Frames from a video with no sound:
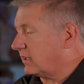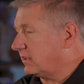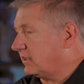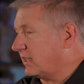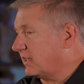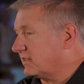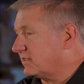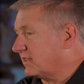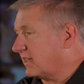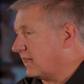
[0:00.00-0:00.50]

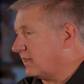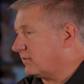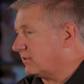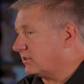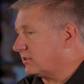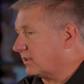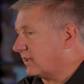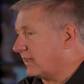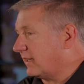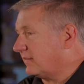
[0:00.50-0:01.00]
Yaskawa
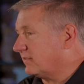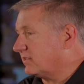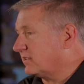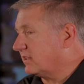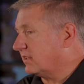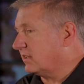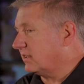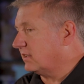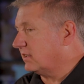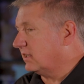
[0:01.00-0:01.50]
drives
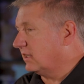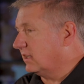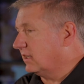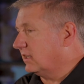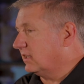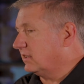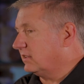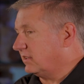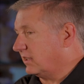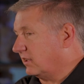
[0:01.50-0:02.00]
to
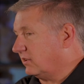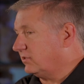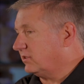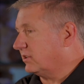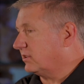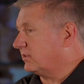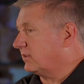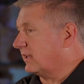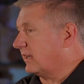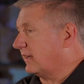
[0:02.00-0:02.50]
Delta
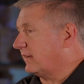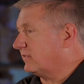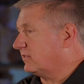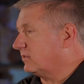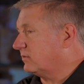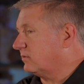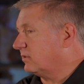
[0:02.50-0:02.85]
drives.